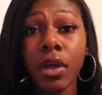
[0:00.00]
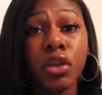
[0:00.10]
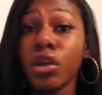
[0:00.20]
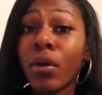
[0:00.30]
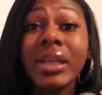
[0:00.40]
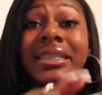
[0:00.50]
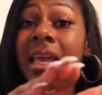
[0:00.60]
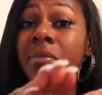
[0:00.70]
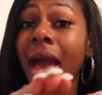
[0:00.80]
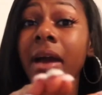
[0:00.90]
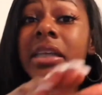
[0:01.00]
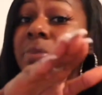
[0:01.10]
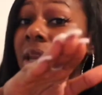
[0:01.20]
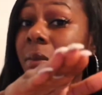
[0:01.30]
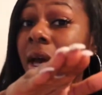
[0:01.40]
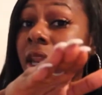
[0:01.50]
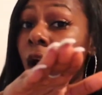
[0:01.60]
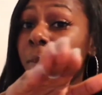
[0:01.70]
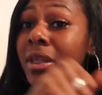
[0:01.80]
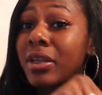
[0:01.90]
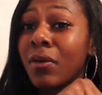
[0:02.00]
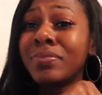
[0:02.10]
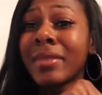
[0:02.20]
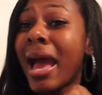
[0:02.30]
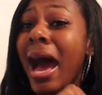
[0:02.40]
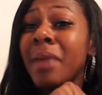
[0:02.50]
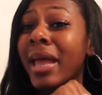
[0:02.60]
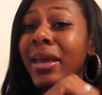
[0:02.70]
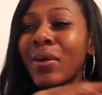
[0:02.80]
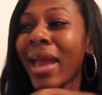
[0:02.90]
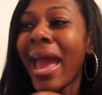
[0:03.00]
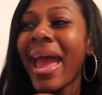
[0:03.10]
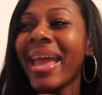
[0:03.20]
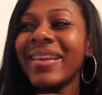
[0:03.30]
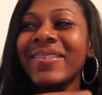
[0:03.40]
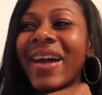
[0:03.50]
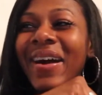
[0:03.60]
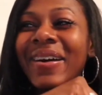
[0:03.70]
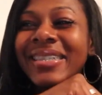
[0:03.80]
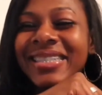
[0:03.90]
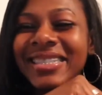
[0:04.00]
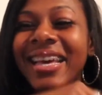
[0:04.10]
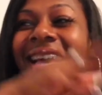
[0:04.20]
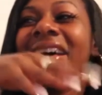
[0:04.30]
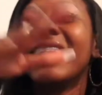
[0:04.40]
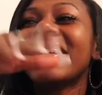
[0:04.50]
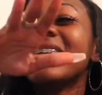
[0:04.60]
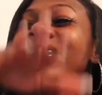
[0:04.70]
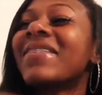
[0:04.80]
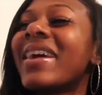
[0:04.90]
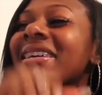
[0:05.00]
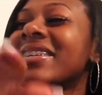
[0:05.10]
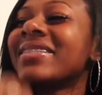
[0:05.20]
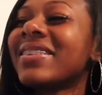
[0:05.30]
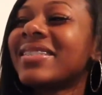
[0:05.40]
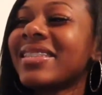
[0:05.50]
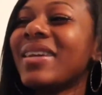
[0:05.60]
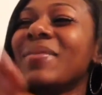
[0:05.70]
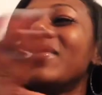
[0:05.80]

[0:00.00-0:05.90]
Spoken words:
You know, he's taking me out, he's spending money on me. So I'm like, okay, you know, get your rest, get your sleep.